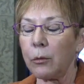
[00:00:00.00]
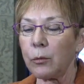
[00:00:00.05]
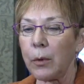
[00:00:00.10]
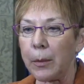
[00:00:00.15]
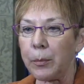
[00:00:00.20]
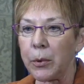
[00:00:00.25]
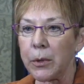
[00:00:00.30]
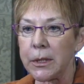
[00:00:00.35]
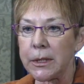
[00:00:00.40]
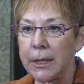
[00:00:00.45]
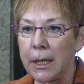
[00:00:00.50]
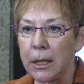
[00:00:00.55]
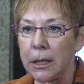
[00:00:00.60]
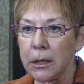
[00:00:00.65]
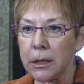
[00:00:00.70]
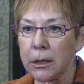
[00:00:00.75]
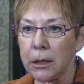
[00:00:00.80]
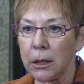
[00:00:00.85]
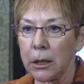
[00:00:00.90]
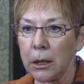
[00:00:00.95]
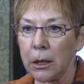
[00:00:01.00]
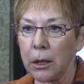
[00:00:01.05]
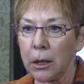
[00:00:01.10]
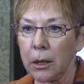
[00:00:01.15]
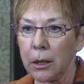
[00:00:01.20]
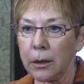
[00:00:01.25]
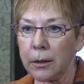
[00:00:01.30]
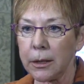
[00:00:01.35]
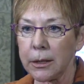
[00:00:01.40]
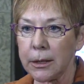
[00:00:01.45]
represent
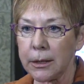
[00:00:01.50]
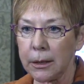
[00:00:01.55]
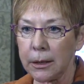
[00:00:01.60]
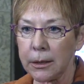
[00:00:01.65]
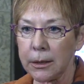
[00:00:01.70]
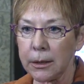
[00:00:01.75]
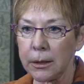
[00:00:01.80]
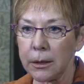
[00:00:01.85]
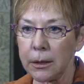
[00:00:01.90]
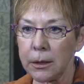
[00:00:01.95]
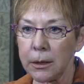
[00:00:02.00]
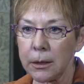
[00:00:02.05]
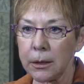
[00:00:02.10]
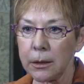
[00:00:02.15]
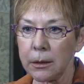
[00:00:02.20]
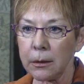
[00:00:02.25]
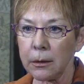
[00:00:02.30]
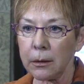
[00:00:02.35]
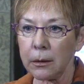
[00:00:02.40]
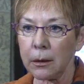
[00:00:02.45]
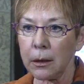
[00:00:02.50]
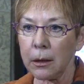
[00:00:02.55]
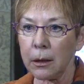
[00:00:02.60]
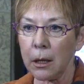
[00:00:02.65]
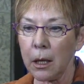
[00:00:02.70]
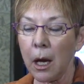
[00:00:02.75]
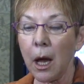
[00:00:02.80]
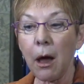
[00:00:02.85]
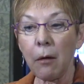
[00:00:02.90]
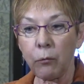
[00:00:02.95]
the citizens
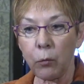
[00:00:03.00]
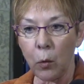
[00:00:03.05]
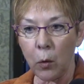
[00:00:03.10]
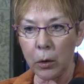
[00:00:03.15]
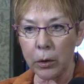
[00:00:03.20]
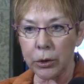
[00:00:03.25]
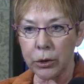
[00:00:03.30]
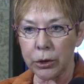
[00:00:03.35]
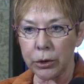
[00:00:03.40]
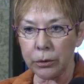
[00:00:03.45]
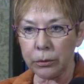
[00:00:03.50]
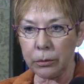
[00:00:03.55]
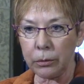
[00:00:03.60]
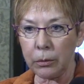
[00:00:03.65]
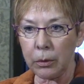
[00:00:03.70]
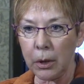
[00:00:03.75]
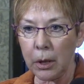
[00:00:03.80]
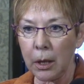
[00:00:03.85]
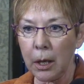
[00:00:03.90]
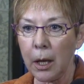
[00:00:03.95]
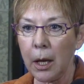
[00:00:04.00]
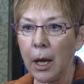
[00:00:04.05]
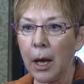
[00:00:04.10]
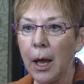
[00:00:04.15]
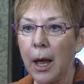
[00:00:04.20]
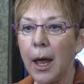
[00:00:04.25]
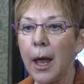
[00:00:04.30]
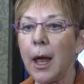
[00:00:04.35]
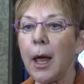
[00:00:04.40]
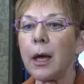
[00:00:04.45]
of Ward 2
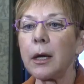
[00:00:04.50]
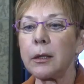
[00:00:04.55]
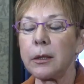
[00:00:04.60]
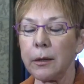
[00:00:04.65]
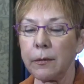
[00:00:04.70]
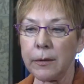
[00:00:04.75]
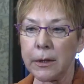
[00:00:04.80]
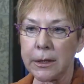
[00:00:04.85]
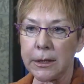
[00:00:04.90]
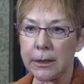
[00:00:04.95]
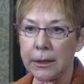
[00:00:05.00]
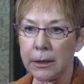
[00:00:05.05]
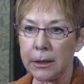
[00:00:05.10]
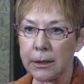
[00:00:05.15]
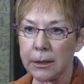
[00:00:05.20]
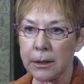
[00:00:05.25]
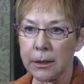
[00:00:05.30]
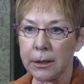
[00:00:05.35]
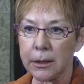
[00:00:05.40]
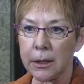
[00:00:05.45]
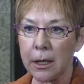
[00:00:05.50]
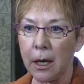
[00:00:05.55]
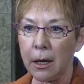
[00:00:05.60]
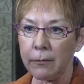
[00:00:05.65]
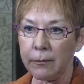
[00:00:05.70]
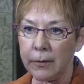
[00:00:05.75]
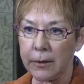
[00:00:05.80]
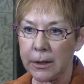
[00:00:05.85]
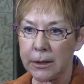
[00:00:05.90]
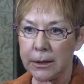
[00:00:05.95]
and the citizens
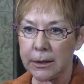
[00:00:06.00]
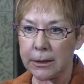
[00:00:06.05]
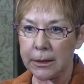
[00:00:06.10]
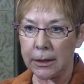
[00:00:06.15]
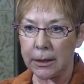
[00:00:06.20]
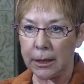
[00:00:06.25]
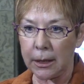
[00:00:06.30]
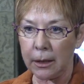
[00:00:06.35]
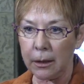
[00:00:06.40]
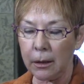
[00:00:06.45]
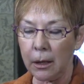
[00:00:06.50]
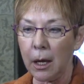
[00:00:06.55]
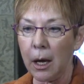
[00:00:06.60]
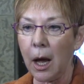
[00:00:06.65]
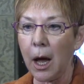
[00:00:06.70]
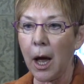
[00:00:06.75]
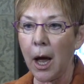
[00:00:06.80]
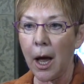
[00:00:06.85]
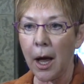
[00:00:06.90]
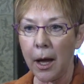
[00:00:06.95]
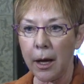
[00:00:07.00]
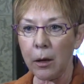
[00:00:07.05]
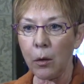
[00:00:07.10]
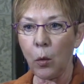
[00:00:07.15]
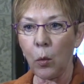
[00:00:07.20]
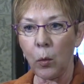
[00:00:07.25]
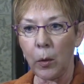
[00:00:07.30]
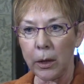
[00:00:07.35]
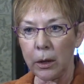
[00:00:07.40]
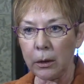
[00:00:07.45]
of this city. I
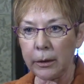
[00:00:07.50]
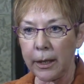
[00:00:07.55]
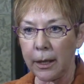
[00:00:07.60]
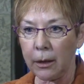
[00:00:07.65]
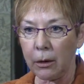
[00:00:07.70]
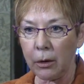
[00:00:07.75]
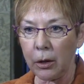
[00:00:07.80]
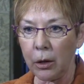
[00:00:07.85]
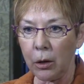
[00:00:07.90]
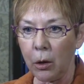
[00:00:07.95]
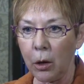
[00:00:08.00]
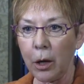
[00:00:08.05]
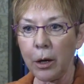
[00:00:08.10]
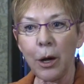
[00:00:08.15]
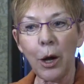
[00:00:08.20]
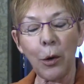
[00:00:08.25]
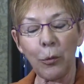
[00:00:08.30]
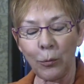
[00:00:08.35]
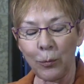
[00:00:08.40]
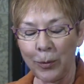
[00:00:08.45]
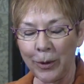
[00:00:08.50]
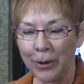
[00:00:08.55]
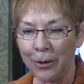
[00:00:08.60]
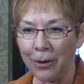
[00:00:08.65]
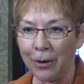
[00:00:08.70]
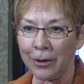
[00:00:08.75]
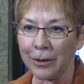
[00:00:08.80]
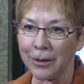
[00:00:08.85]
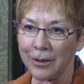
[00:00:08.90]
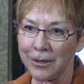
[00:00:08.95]
will carry on
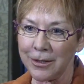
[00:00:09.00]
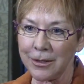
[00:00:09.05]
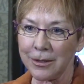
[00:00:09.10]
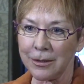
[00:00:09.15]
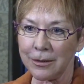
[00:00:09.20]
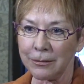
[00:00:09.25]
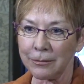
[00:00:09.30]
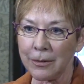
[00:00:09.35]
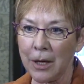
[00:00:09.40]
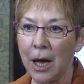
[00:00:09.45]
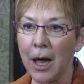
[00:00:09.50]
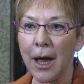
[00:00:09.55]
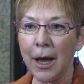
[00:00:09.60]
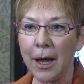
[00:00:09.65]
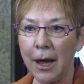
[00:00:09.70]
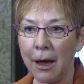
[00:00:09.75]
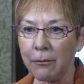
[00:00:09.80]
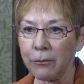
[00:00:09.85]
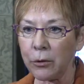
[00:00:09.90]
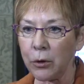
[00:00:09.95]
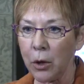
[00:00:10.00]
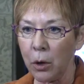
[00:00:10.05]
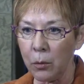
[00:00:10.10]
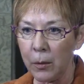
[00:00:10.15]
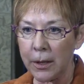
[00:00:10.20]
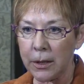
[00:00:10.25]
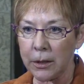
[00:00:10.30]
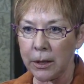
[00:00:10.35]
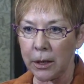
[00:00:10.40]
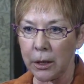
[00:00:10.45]
regardless. I have no
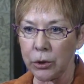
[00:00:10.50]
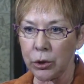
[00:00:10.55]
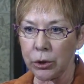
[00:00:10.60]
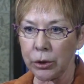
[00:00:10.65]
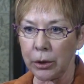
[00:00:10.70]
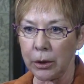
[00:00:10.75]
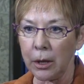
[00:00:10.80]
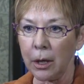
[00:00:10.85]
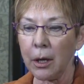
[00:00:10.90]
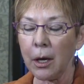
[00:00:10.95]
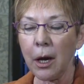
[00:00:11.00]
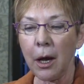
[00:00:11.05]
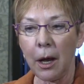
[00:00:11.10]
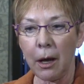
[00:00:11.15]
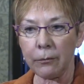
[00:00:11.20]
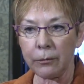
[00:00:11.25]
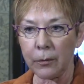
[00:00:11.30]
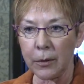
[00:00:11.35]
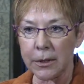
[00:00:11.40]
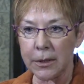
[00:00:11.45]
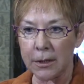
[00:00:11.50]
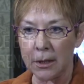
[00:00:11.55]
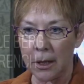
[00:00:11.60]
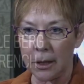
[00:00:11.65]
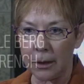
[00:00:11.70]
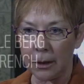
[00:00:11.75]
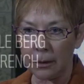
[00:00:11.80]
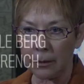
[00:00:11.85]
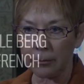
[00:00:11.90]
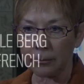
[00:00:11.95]
intention of
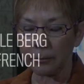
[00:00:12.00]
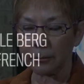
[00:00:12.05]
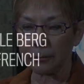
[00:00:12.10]
resigning.